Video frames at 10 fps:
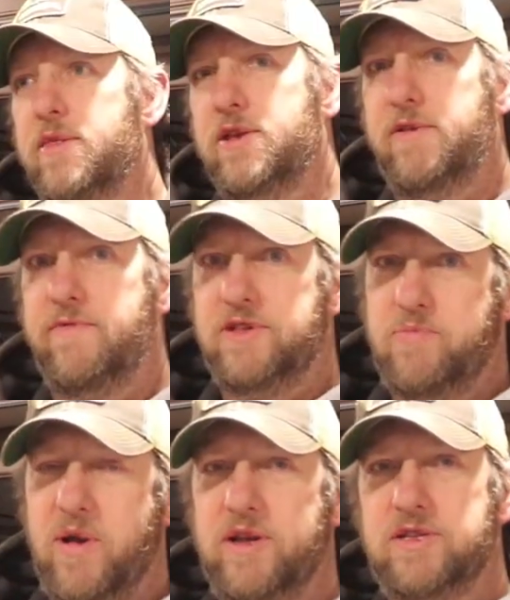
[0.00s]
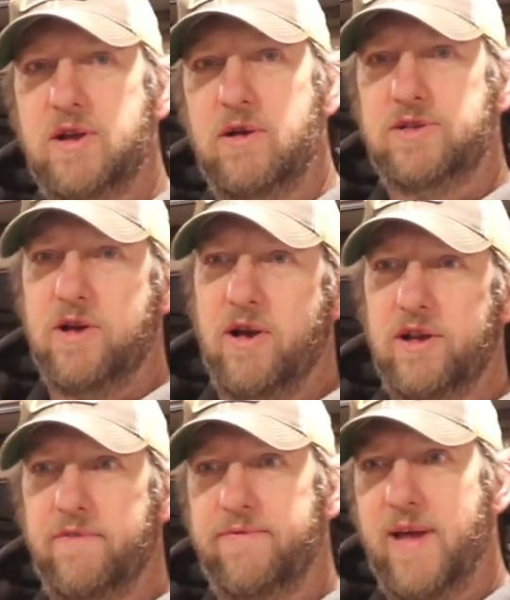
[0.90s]
The springs are
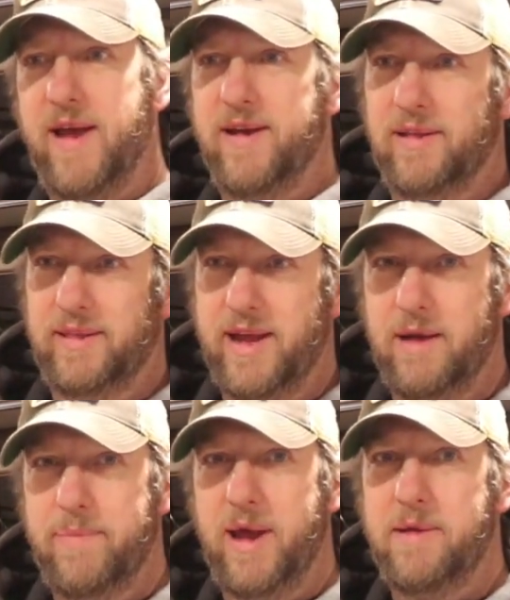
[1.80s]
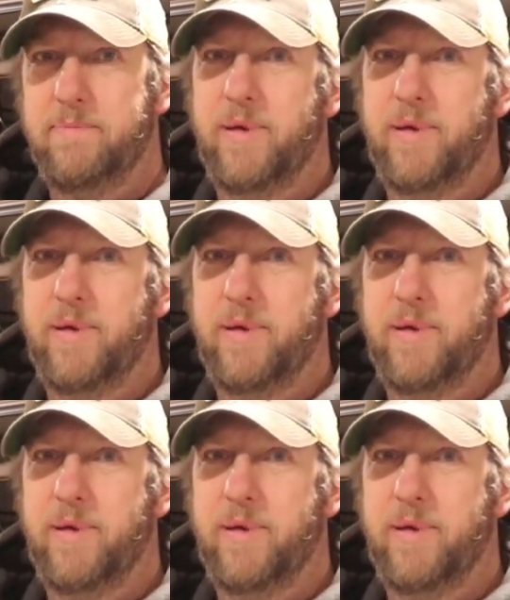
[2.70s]
starting to flatten a little bit,